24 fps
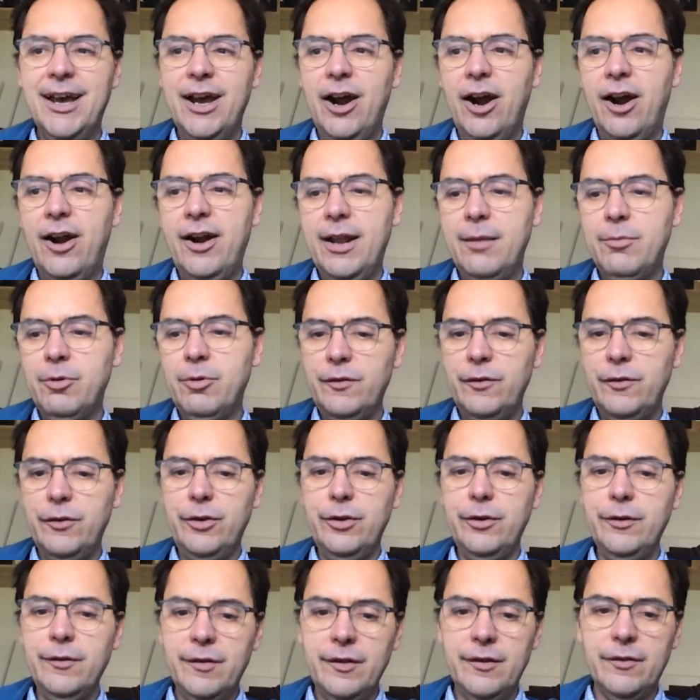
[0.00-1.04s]
are able to
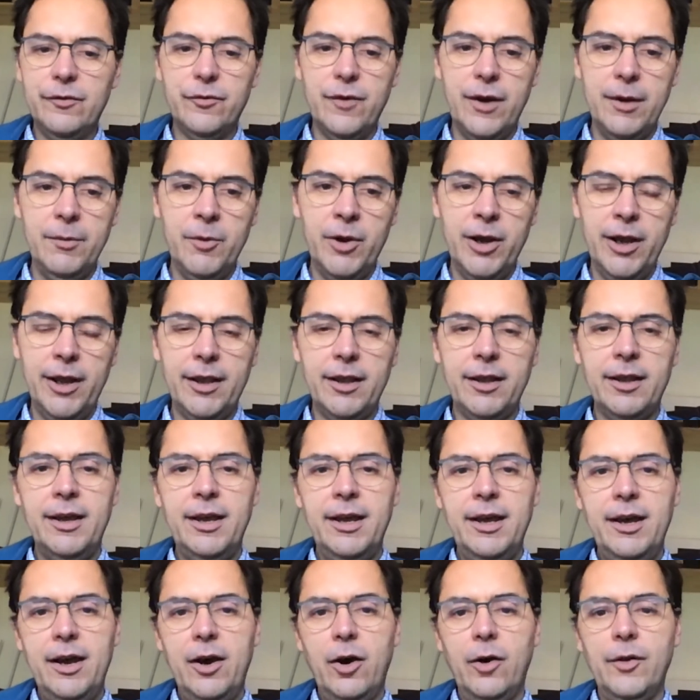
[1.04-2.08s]
use this framework
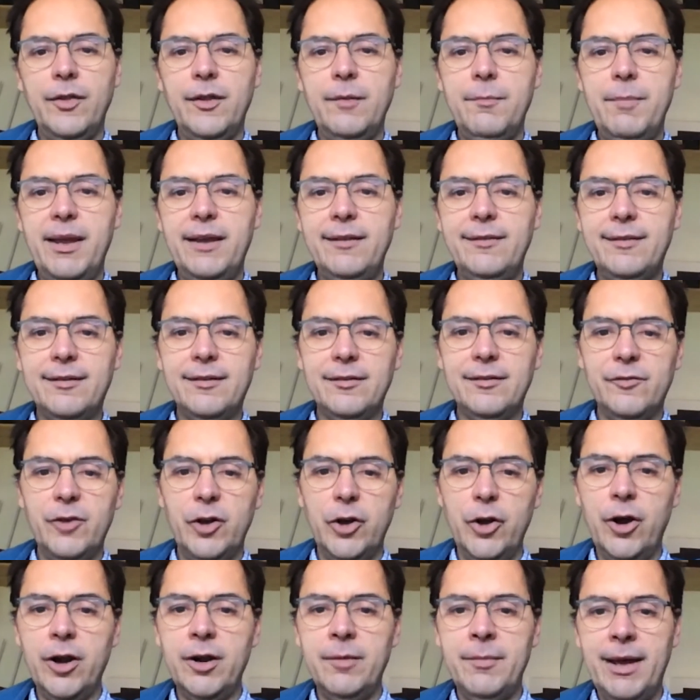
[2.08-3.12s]
on the basis of
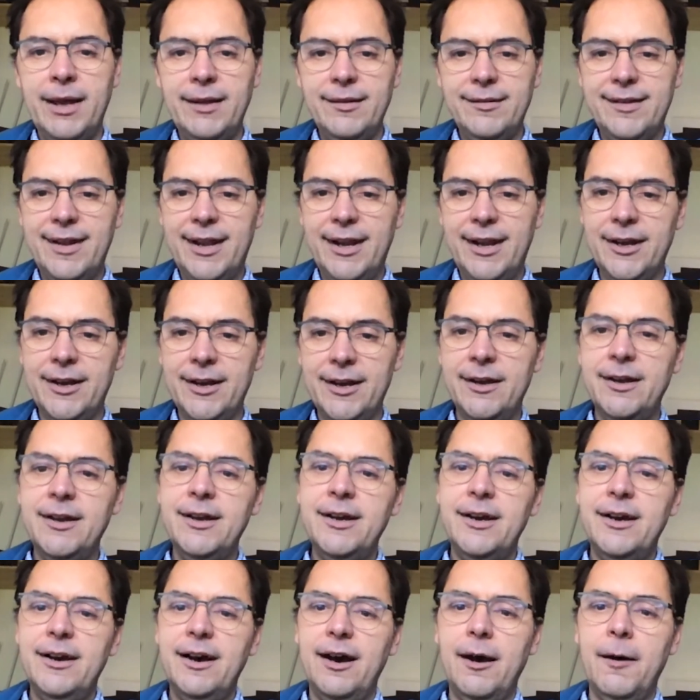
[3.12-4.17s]
anonymized data
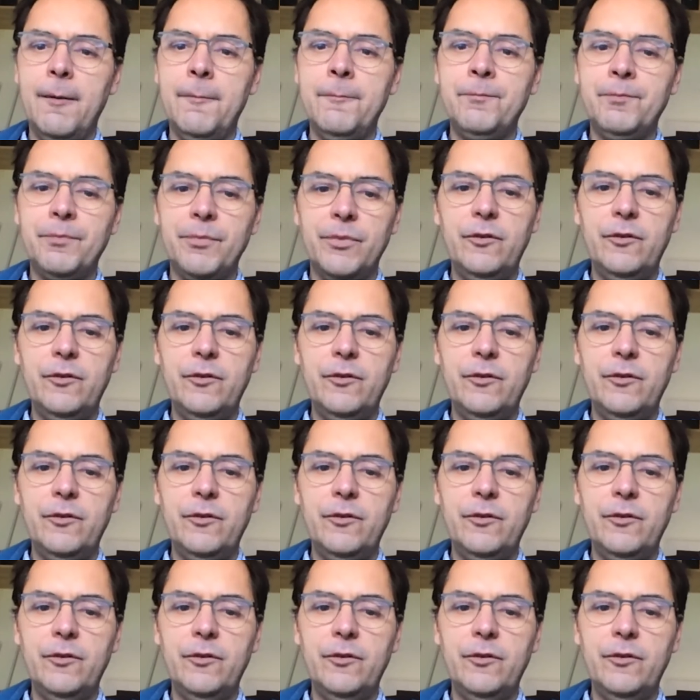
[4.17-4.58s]
um,